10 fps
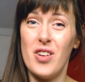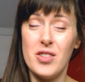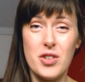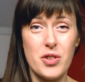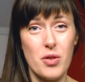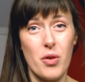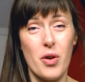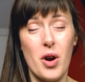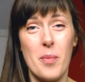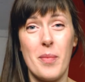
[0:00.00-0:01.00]

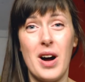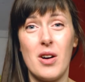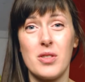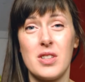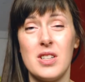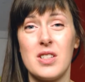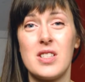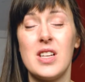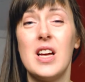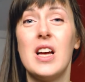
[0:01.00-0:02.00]
unsure about
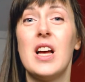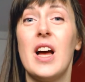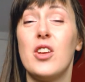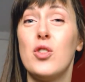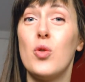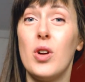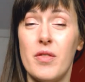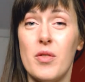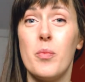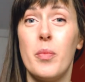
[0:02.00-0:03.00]
this and you
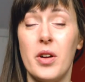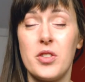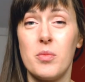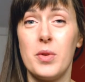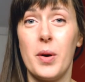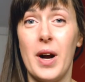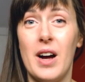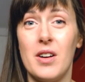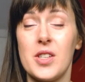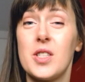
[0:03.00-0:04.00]
live in Belgium near
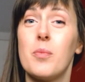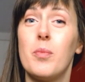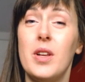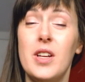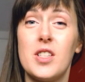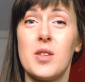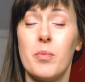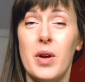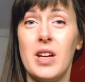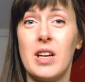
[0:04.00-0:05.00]
Aalst, please
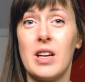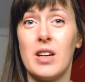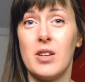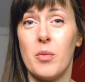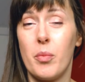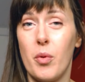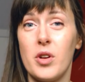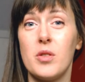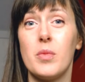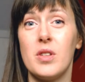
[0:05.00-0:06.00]
make an
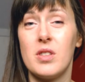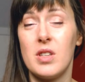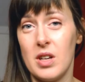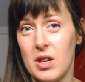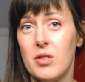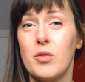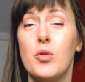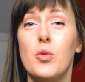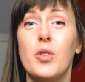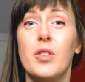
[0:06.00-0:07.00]
appointment
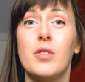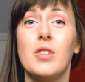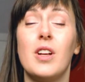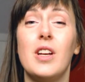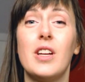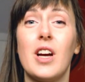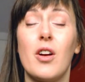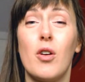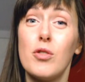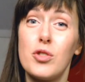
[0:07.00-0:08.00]
through the link
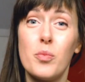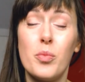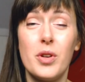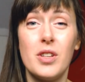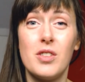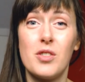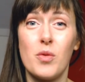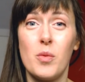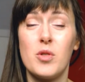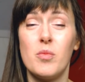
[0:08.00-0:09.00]
I also put in the
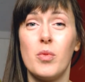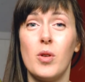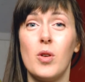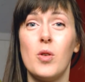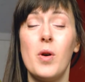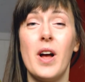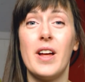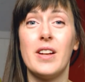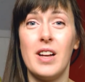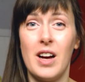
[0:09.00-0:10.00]
description below and